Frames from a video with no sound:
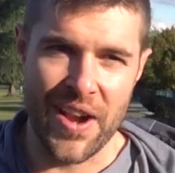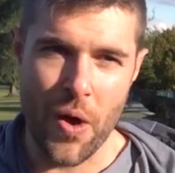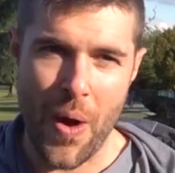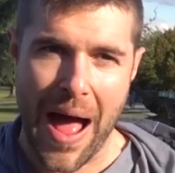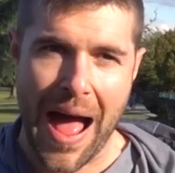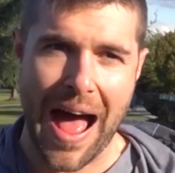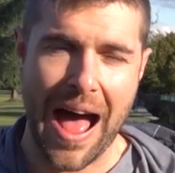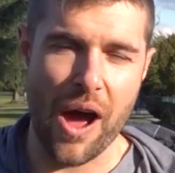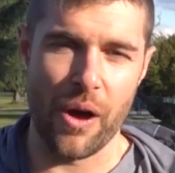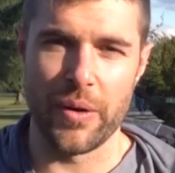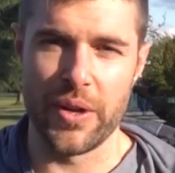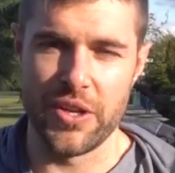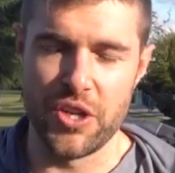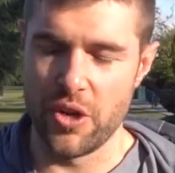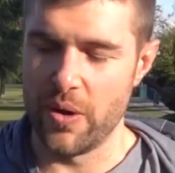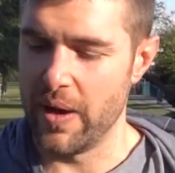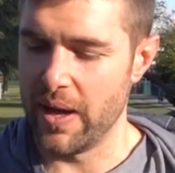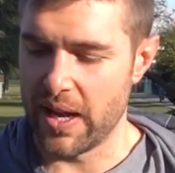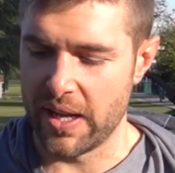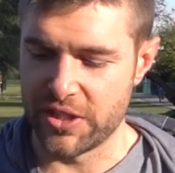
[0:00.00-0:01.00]
know how to
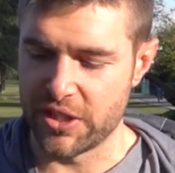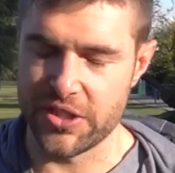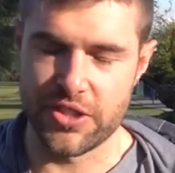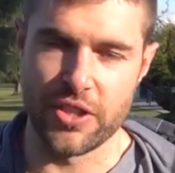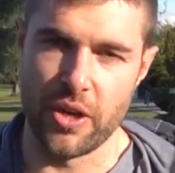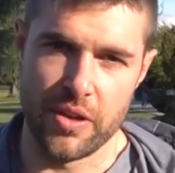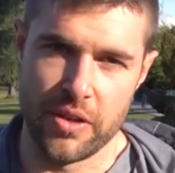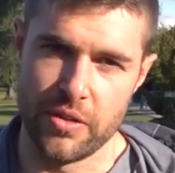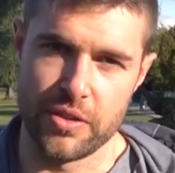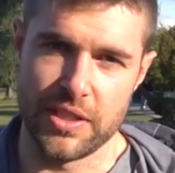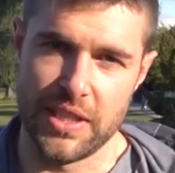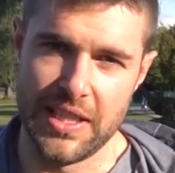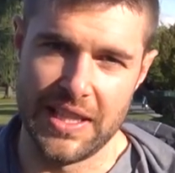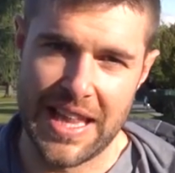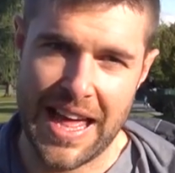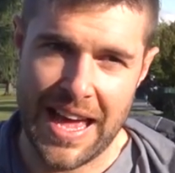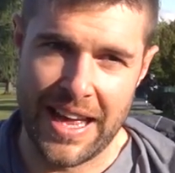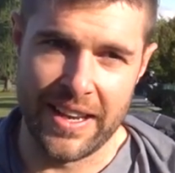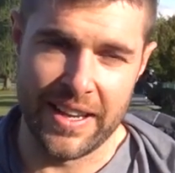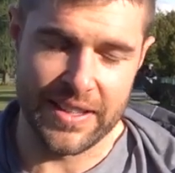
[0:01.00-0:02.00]
do it, I just don't usually
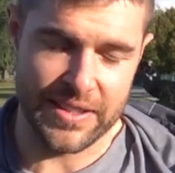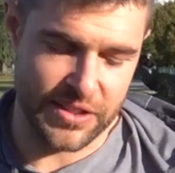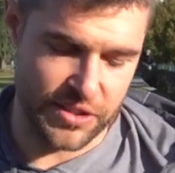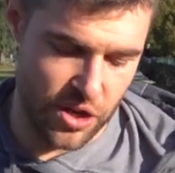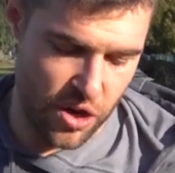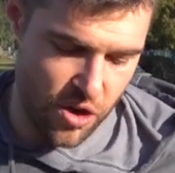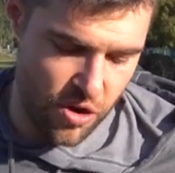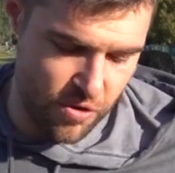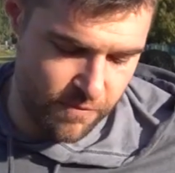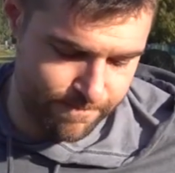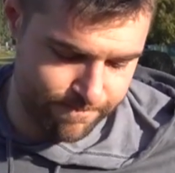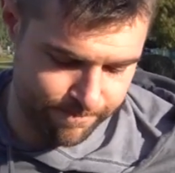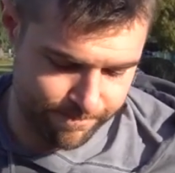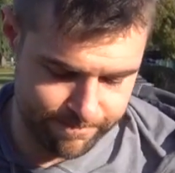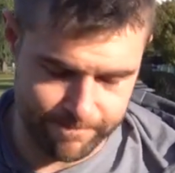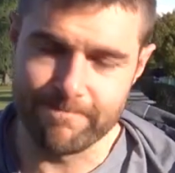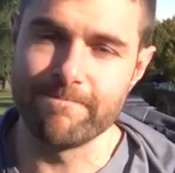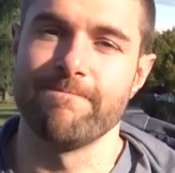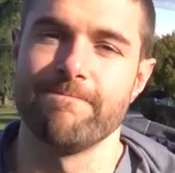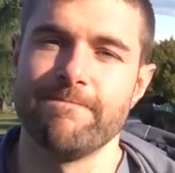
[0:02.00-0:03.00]
land it. So
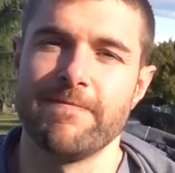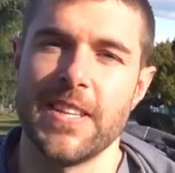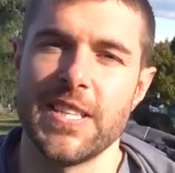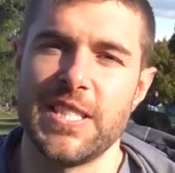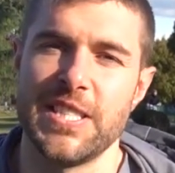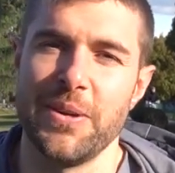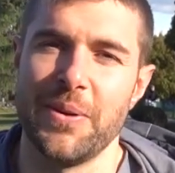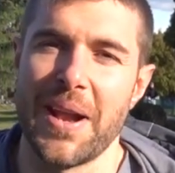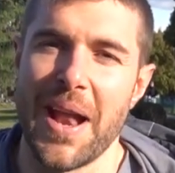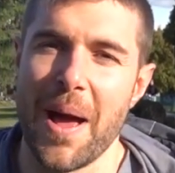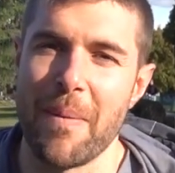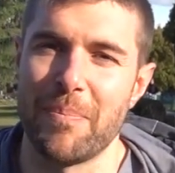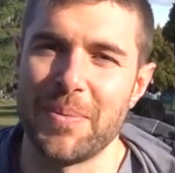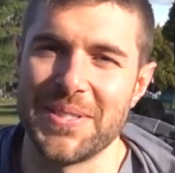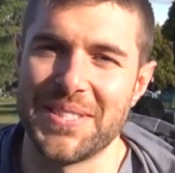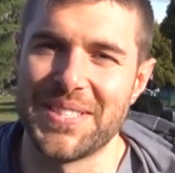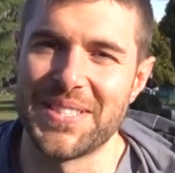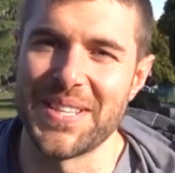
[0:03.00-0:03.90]
let's see what happens